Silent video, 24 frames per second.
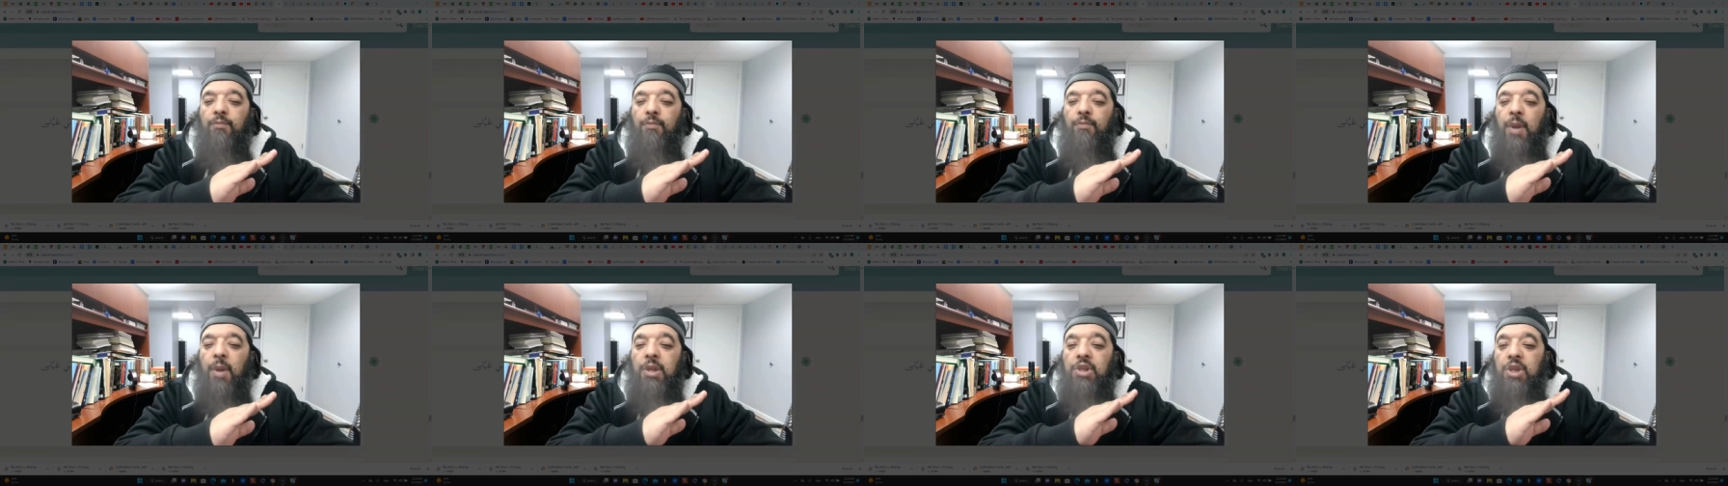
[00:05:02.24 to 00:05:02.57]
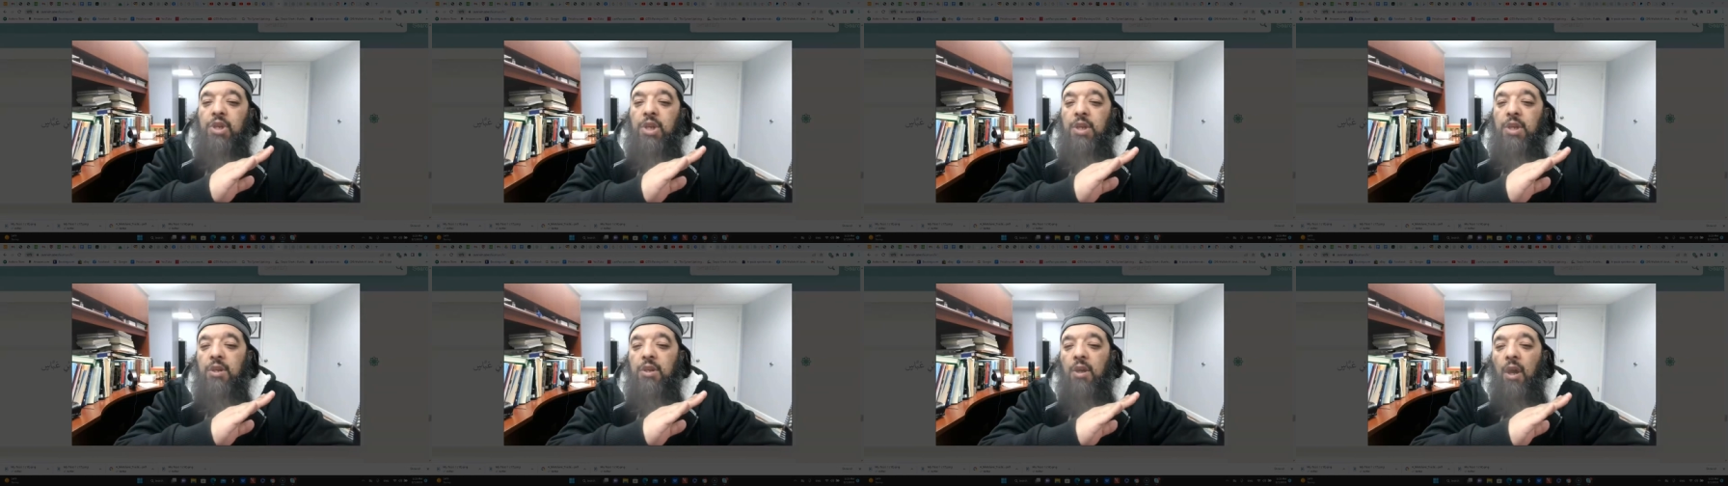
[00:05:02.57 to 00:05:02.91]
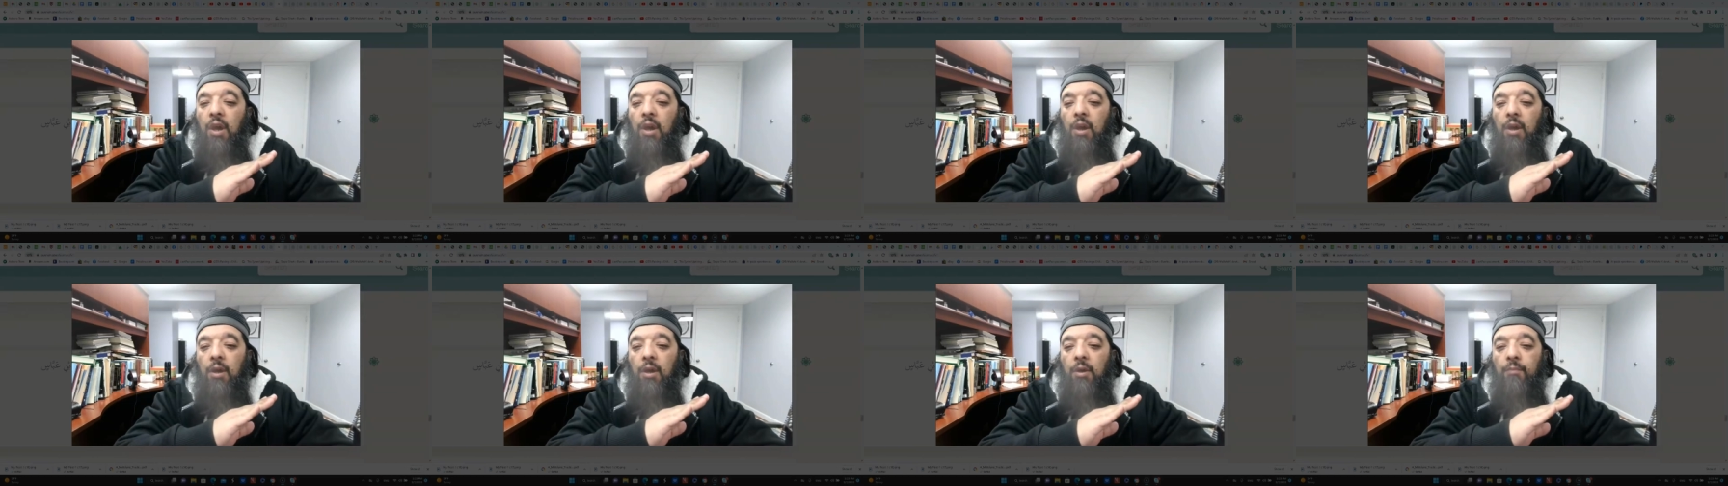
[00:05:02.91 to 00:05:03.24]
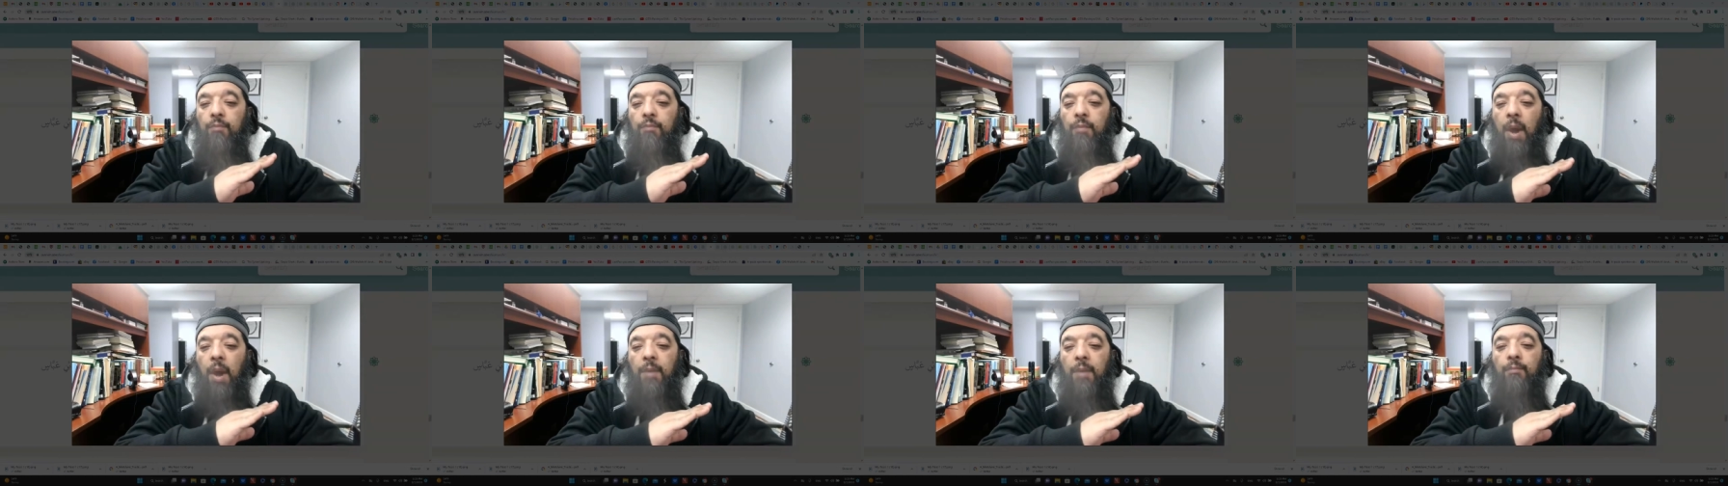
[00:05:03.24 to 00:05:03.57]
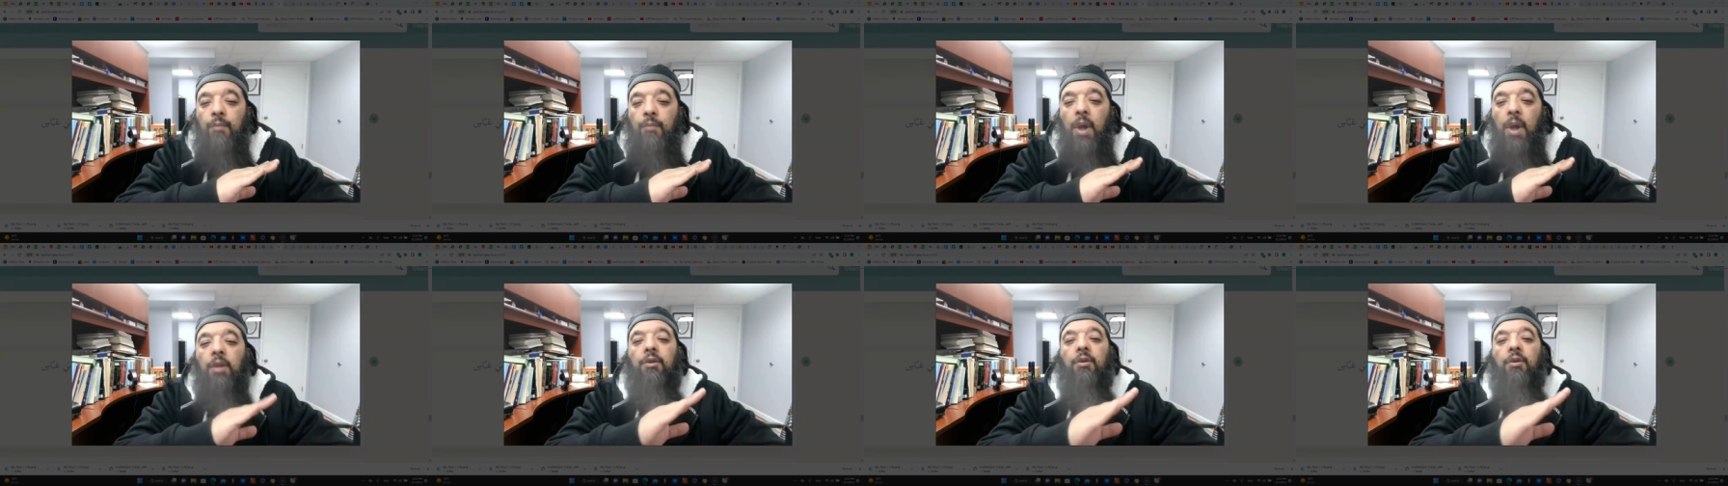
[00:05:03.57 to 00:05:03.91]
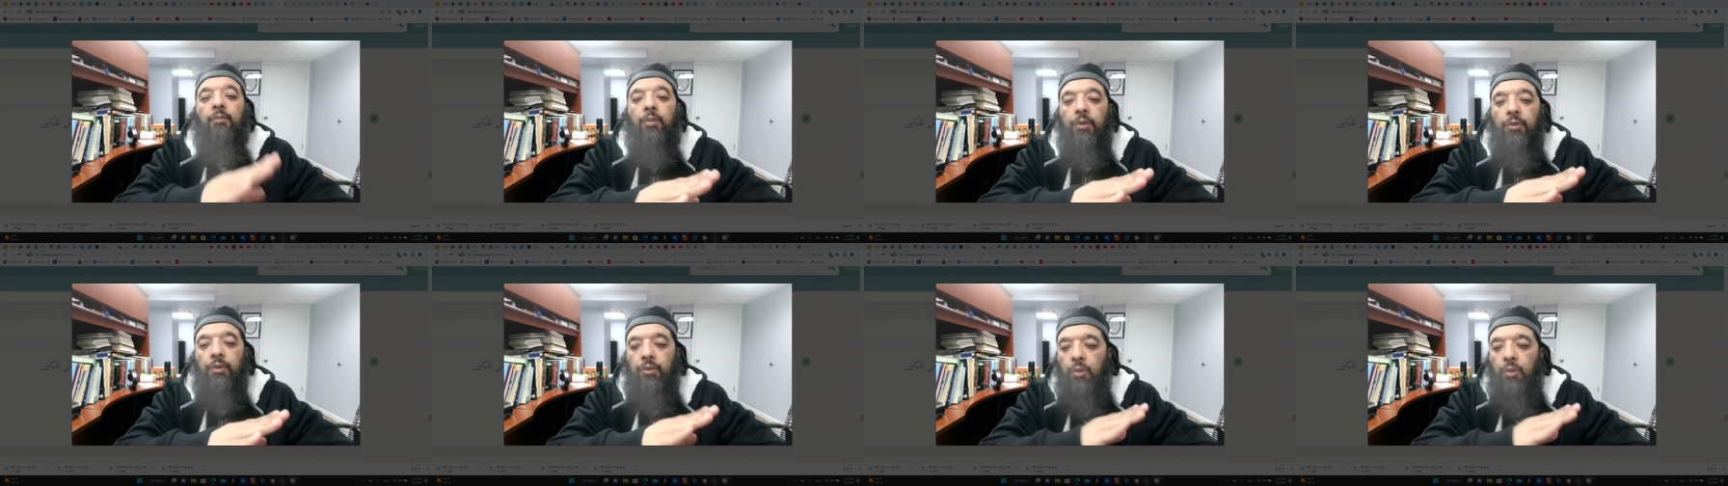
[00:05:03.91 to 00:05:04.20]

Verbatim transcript: is mentioned by multiple